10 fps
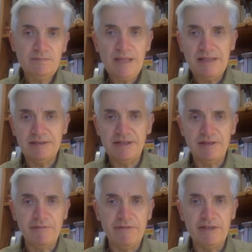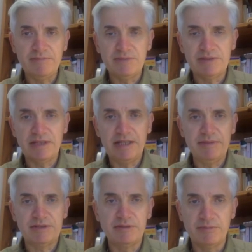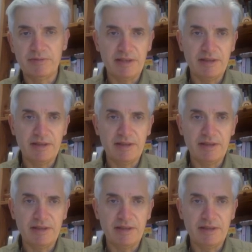seraphims, elements grouped in